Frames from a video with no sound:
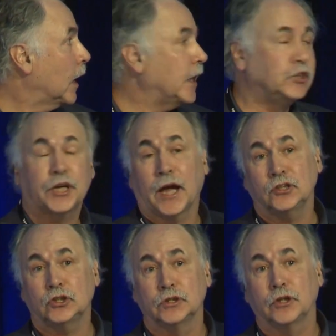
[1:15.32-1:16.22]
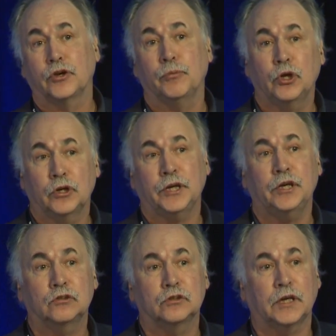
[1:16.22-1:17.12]
Education and
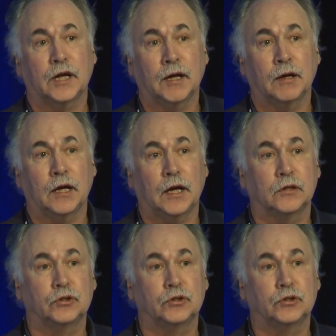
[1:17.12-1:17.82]
communities are